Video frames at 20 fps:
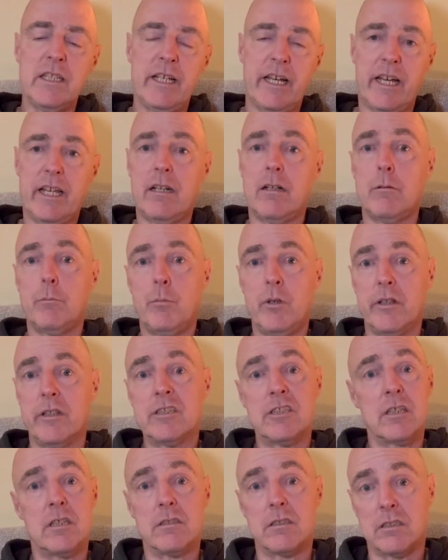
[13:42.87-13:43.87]
and I put the
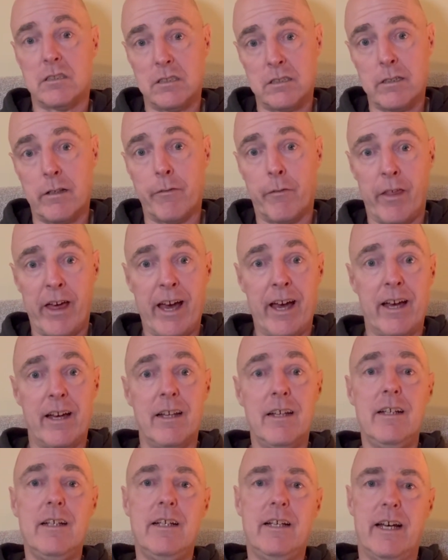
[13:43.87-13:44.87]
chances of that
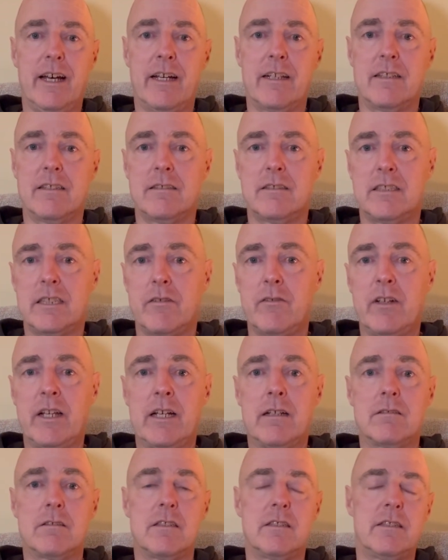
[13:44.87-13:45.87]
at a 7
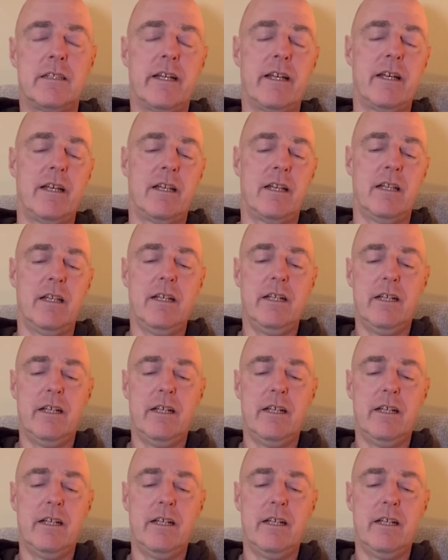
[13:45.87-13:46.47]
out of 10.